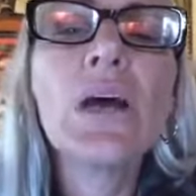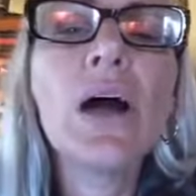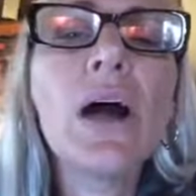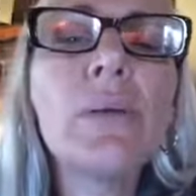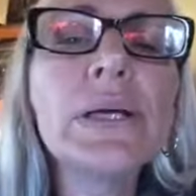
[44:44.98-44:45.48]

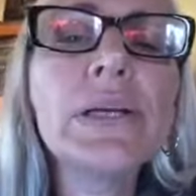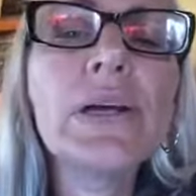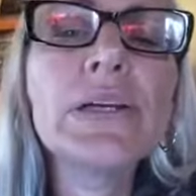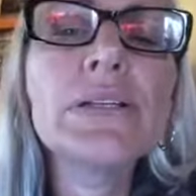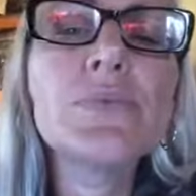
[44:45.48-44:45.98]
Army of
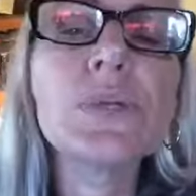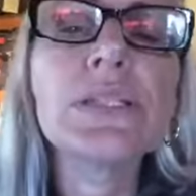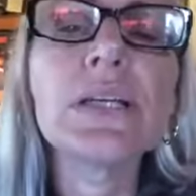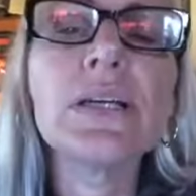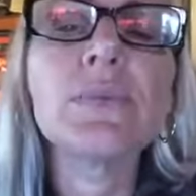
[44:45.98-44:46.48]
Darkness
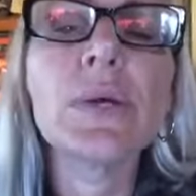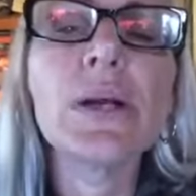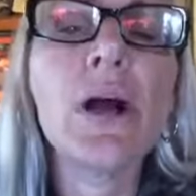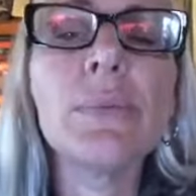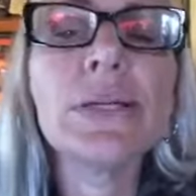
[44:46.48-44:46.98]
was a good one.
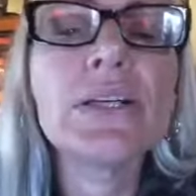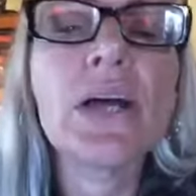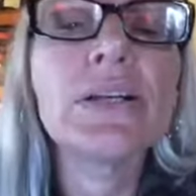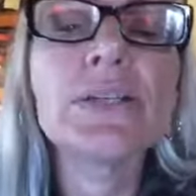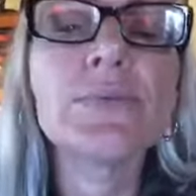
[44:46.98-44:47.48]
Army of
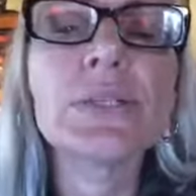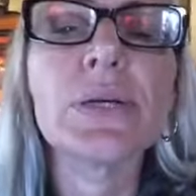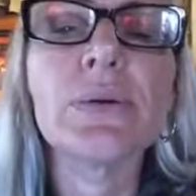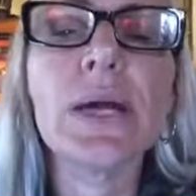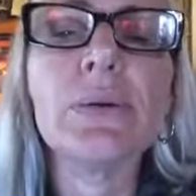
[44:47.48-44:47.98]
Darkness was a
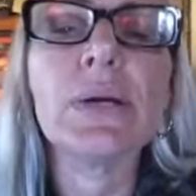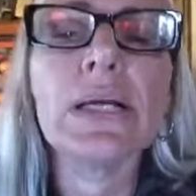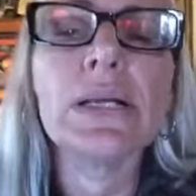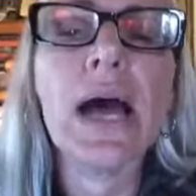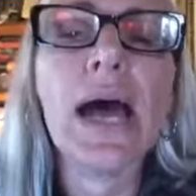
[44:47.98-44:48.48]
great one.
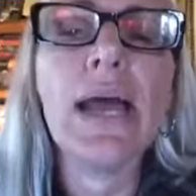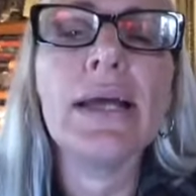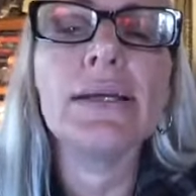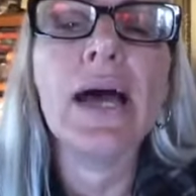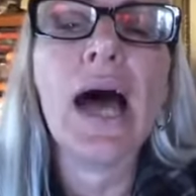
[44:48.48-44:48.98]

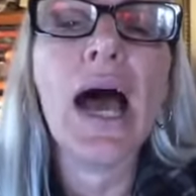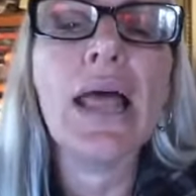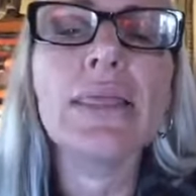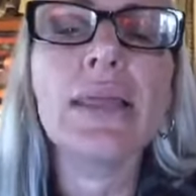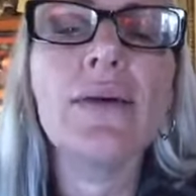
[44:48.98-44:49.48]
I
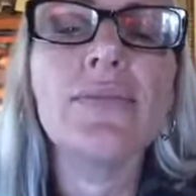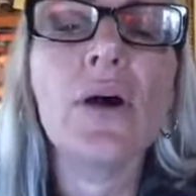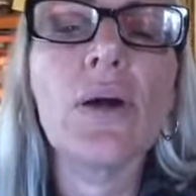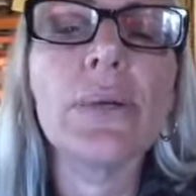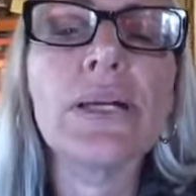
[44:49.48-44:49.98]
love
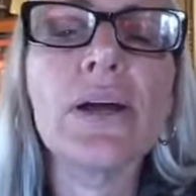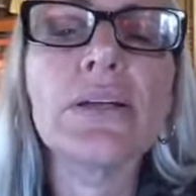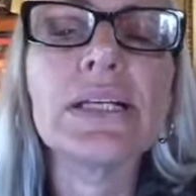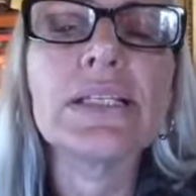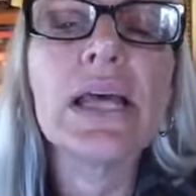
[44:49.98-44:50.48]
Army of
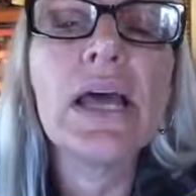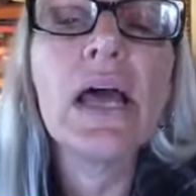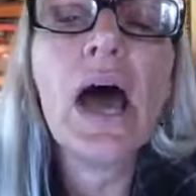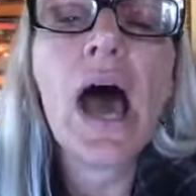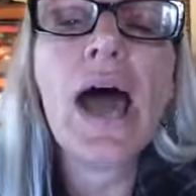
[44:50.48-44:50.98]
Darkness.
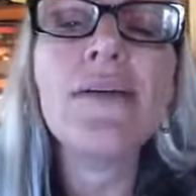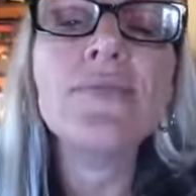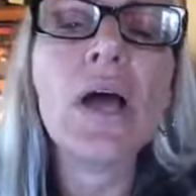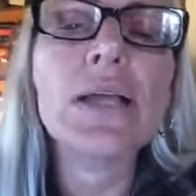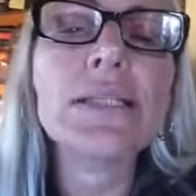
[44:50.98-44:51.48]
I've
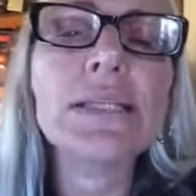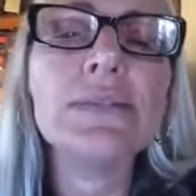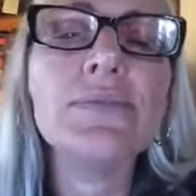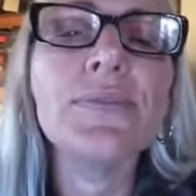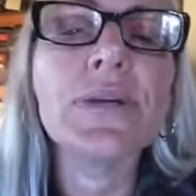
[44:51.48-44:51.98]
not
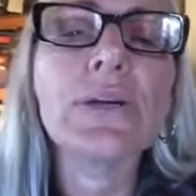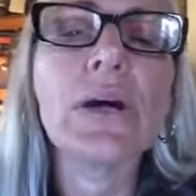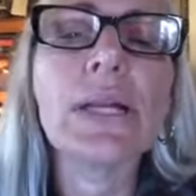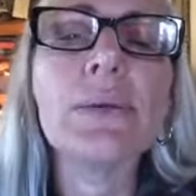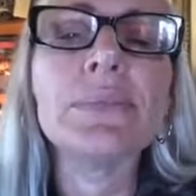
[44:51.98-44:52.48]
seen Fear
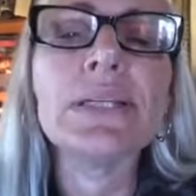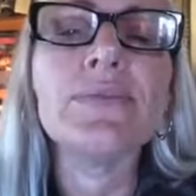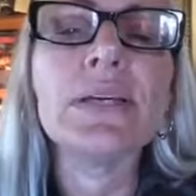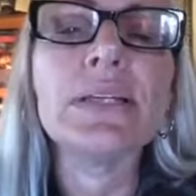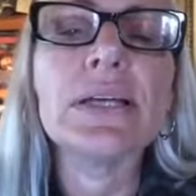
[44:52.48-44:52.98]
on
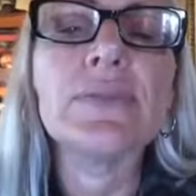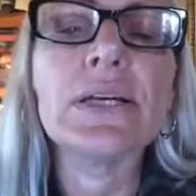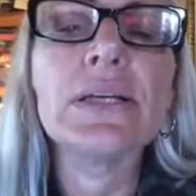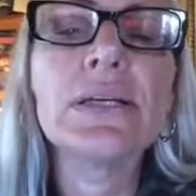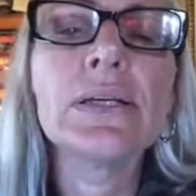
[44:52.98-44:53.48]
MTV, David.